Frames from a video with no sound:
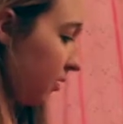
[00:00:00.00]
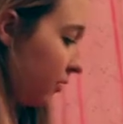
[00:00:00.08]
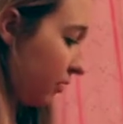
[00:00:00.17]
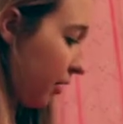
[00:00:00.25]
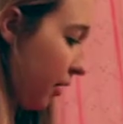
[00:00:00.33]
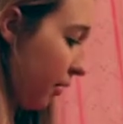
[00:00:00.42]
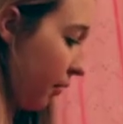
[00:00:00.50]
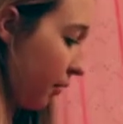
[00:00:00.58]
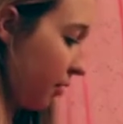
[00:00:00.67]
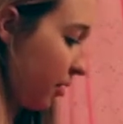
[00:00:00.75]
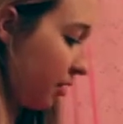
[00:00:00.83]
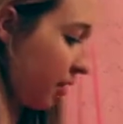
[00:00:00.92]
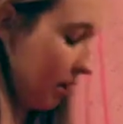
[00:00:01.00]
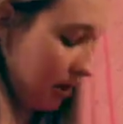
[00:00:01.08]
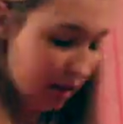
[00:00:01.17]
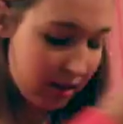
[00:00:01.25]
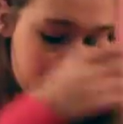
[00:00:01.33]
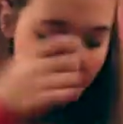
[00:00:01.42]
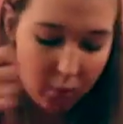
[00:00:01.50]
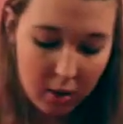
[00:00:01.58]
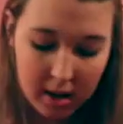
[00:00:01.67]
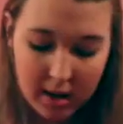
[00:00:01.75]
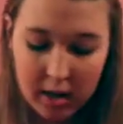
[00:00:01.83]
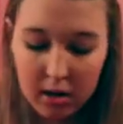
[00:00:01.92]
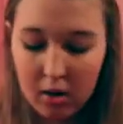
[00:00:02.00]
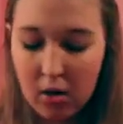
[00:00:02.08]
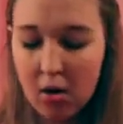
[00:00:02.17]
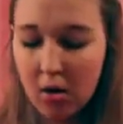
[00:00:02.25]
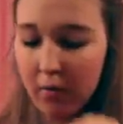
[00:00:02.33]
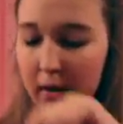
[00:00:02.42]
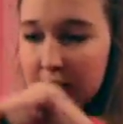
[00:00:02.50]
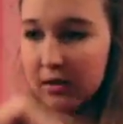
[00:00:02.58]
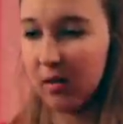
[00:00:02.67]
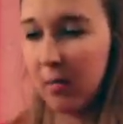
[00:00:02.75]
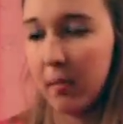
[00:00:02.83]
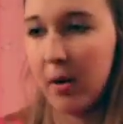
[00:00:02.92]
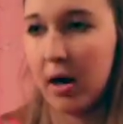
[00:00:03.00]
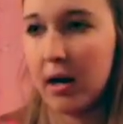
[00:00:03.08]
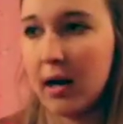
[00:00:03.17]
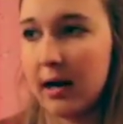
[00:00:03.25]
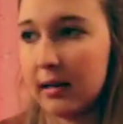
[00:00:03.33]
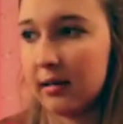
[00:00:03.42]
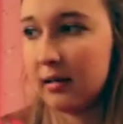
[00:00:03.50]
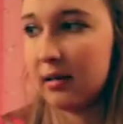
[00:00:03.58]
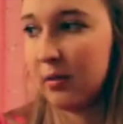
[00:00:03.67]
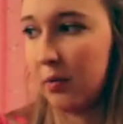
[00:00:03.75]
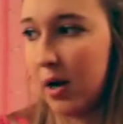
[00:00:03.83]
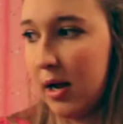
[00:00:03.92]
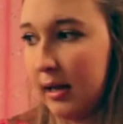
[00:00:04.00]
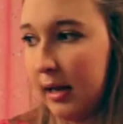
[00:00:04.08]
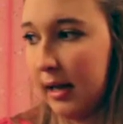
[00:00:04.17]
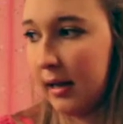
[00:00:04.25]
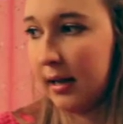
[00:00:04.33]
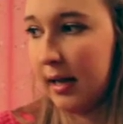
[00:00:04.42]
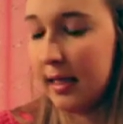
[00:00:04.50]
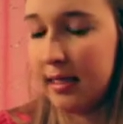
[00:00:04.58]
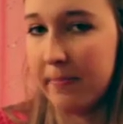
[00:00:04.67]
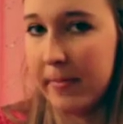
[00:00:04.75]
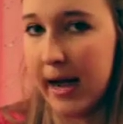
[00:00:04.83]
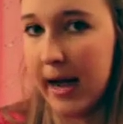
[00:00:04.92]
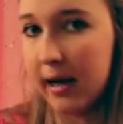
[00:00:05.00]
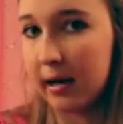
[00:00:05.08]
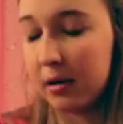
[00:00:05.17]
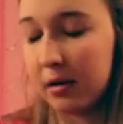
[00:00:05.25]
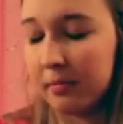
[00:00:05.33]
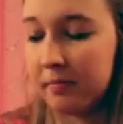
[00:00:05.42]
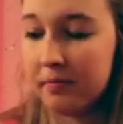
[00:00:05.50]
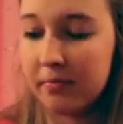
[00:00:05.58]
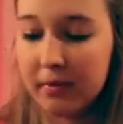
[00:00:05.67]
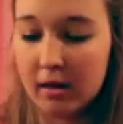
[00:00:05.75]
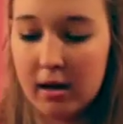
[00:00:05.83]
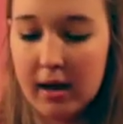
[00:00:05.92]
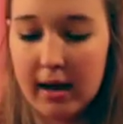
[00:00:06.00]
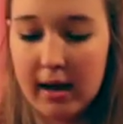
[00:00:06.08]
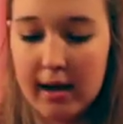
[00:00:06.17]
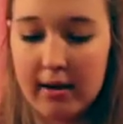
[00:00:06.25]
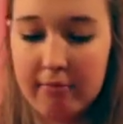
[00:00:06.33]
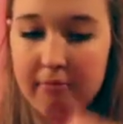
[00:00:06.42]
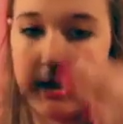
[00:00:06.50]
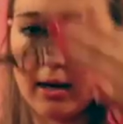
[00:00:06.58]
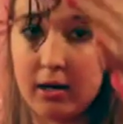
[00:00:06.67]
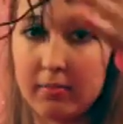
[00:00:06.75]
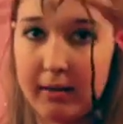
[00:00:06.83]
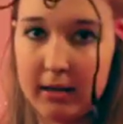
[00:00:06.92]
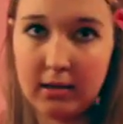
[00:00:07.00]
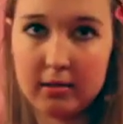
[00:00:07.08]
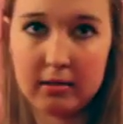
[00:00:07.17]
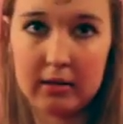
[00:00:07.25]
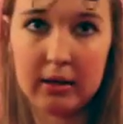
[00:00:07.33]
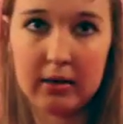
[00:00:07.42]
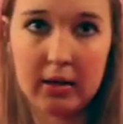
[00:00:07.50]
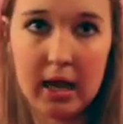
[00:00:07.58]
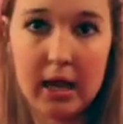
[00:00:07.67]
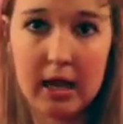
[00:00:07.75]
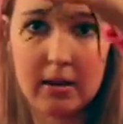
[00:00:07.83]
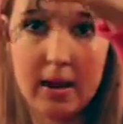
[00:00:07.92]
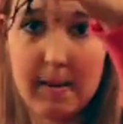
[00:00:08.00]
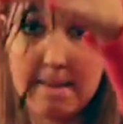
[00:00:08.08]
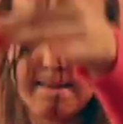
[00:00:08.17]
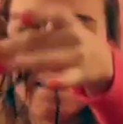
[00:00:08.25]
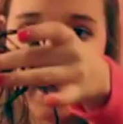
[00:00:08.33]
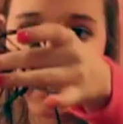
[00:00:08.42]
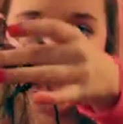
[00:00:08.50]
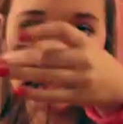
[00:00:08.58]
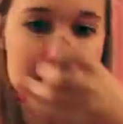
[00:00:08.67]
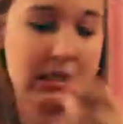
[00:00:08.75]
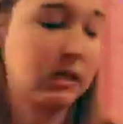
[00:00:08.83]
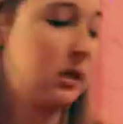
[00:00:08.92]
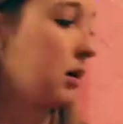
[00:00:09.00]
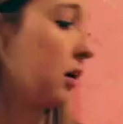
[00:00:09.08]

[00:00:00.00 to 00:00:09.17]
So, in the one, when it's on my body, I guess it's the one like in the back. I have my earbuds. They're a mess.